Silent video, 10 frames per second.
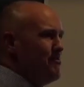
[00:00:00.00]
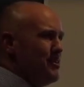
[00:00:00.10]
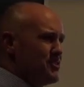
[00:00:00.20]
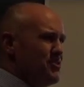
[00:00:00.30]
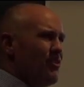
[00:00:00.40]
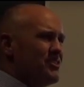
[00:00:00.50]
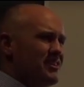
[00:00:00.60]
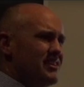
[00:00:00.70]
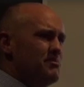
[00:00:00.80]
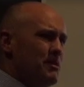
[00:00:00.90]
It's not
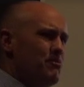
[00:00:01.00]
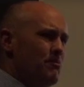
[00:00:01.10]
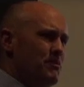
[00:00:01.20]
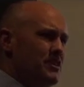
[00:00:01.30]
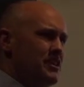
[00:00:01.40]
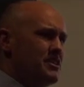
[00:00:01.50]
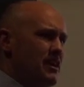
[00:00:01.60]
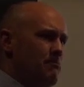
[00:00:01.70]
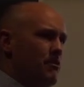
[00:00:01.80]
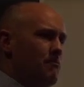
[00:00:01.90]
such a big problem in Year
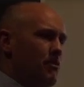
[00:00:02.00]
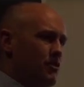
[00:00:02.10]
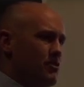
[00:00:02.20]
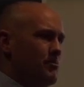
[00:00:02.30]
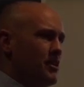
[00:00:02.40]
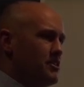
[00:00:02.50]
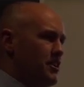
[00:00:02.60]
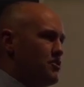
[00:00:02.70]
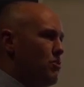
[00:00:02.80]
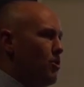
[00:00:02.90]
10, but by the time we get to Year
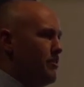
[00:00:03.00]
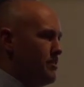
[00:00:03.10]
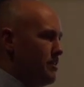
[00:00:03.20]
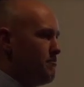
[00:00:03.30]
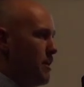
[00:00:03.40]
12, it does make